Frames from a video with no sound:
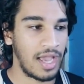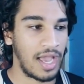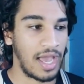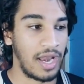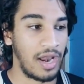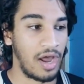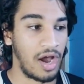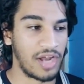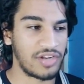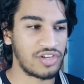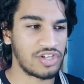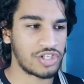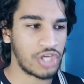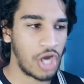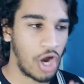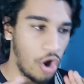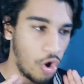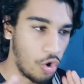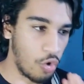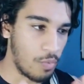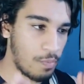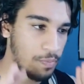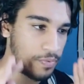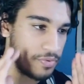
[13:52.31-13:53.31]
And I just
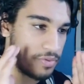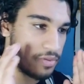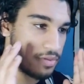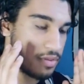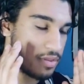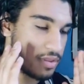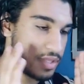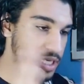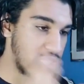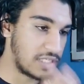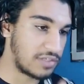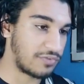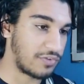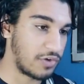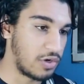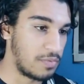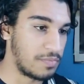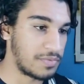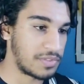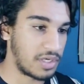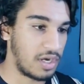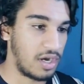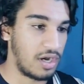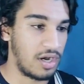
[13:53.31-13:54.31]
hope these
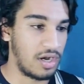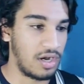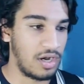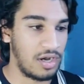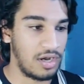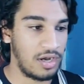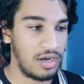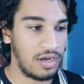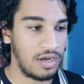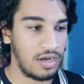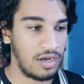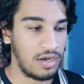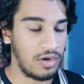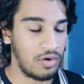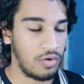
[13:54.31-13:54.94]
films are